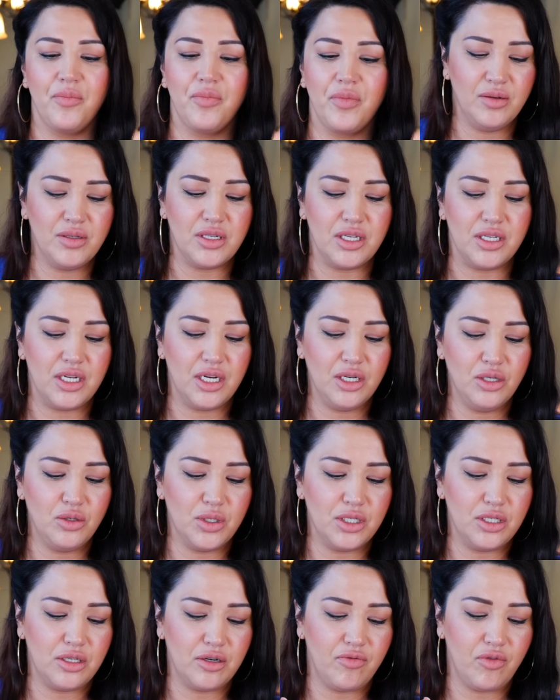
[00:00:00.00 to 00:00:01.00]
That was a tongue
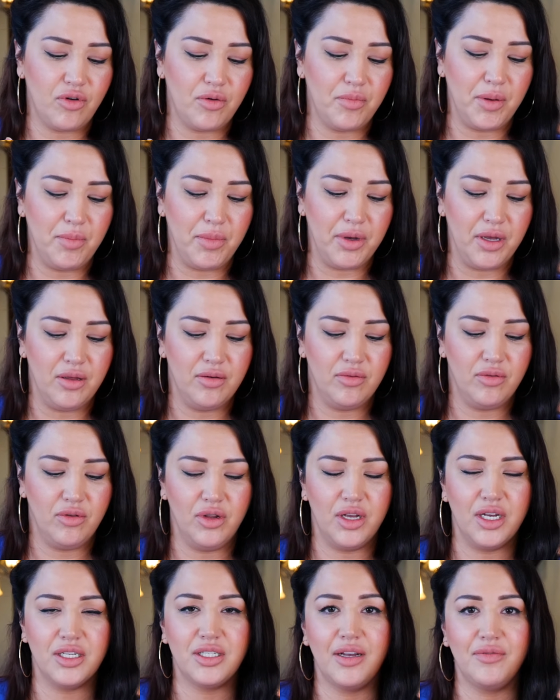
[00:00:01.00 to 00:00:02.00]
twister for me, but
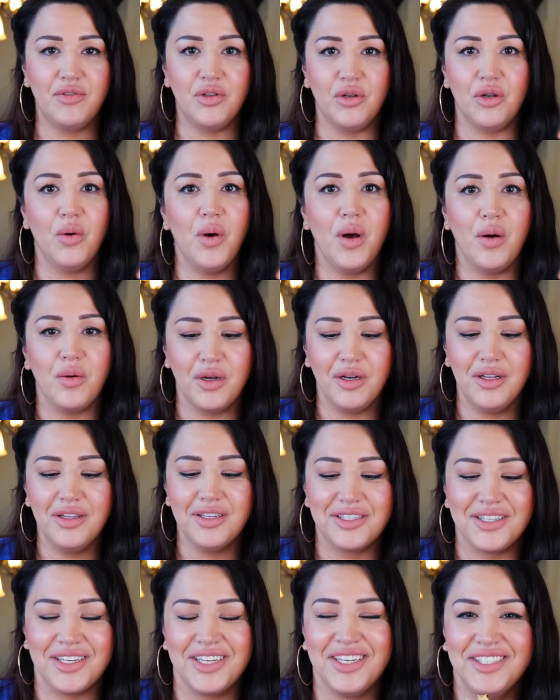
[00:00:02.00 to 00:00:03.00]
you guys have to know how good
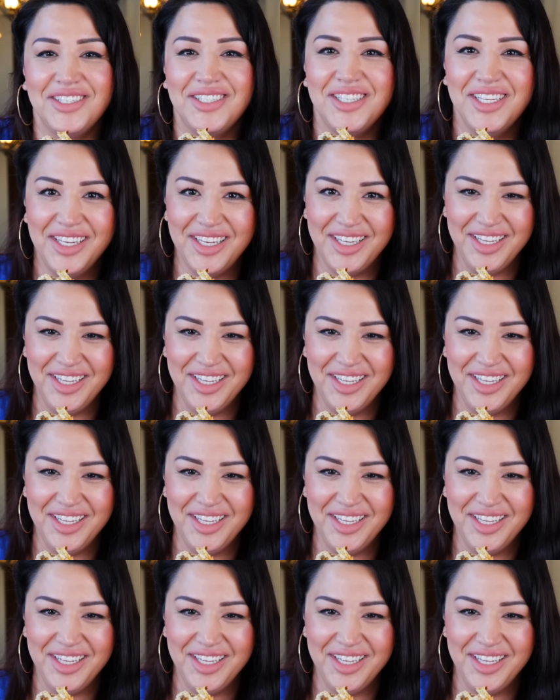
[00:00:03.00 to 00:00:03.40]
this is.